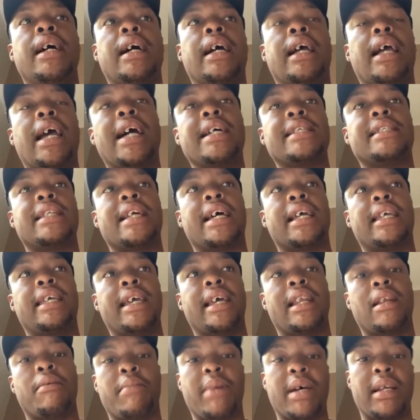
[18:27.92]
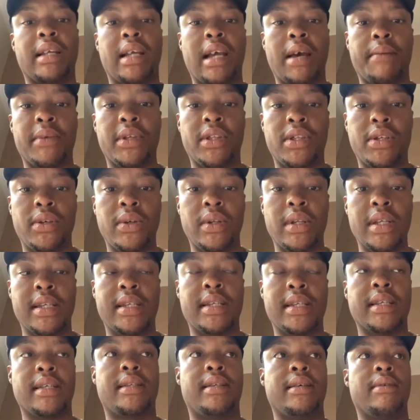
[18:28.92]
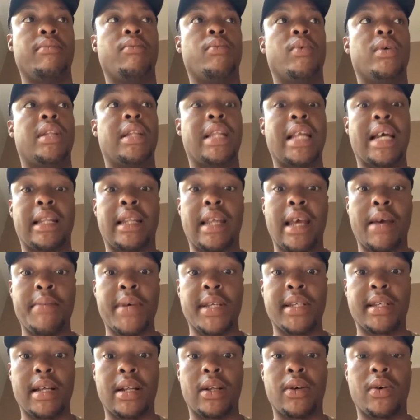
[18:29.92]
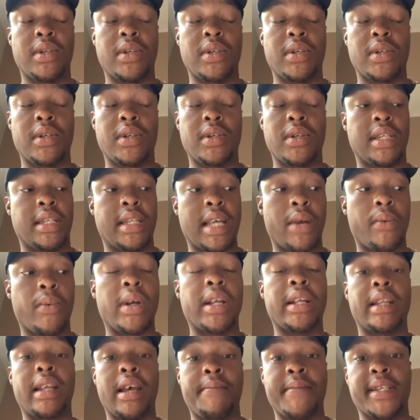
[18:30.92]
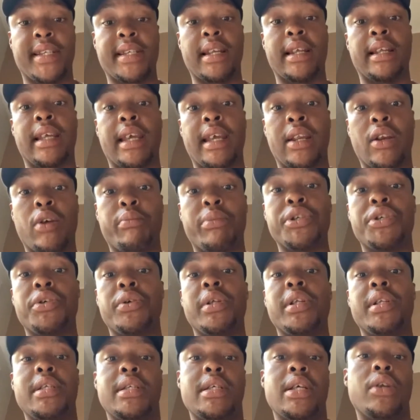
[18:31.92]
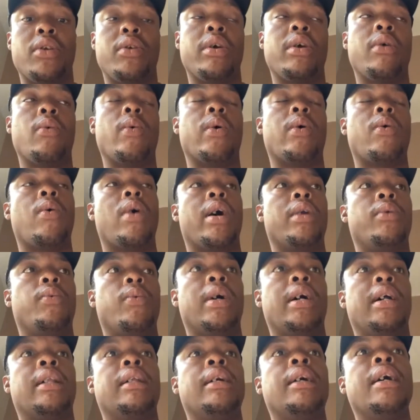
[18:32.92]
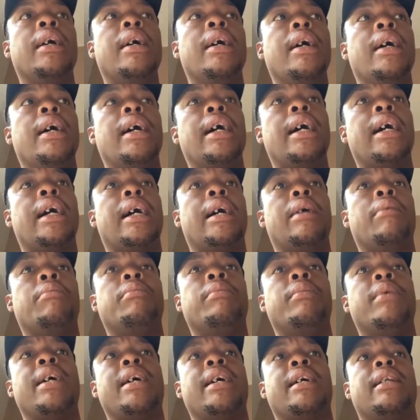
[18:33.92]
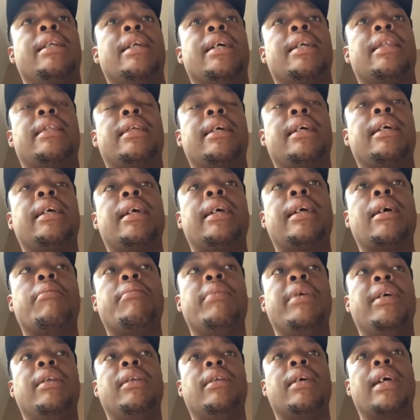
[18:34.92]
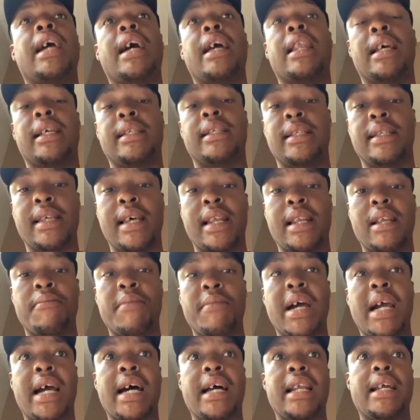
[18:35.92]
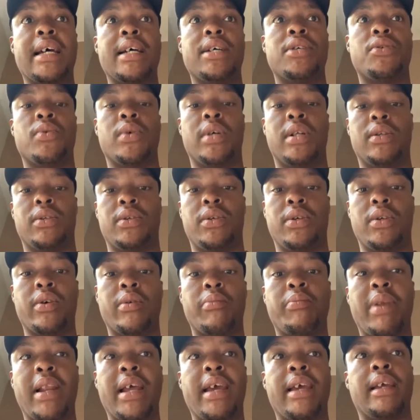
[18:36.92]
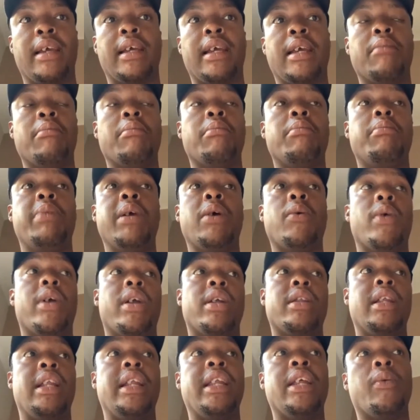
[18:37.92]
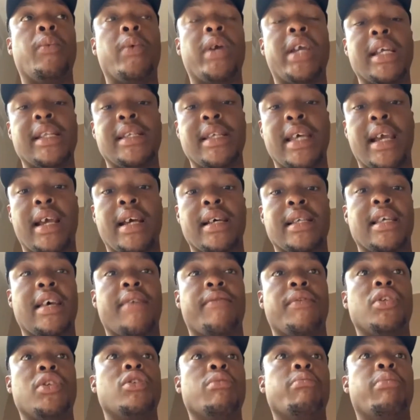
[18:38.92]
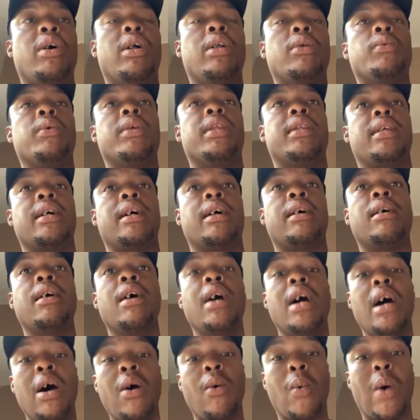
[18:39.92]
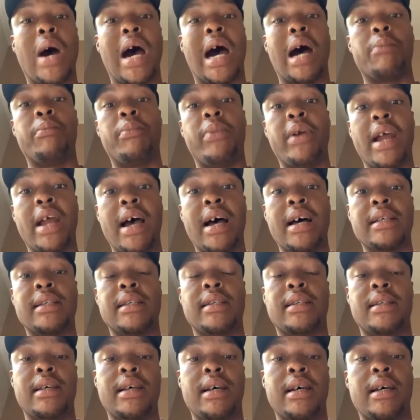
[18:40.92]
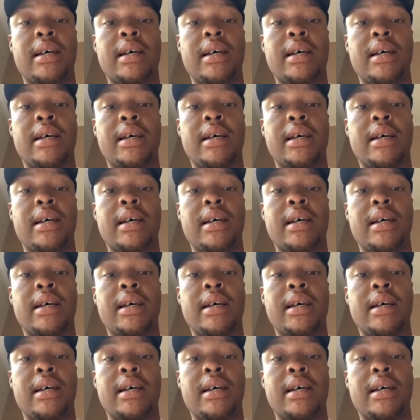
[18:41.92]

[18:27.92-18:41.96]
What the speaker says: guys like Yanaman coming through the system with like the MSL, because he's done well in the MSL and getting opportunities and doing quite well. And I think, a guy like Sasanda Makala as well, playing him, being one of the leading wicket takers, having to bowl with Wahab Riaz